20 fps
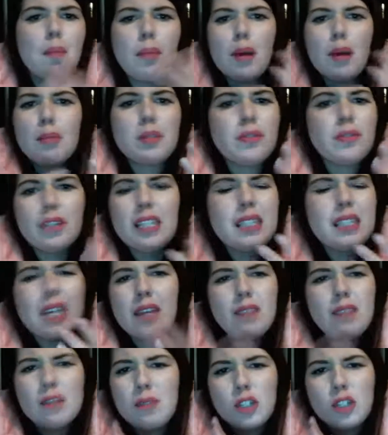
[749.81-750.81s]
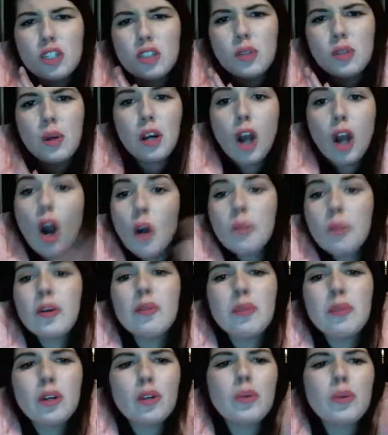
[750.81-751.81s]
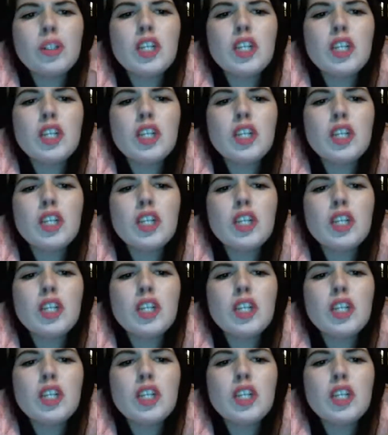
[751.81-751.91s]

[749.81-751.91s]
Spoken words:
purposefully saved images to our home computer,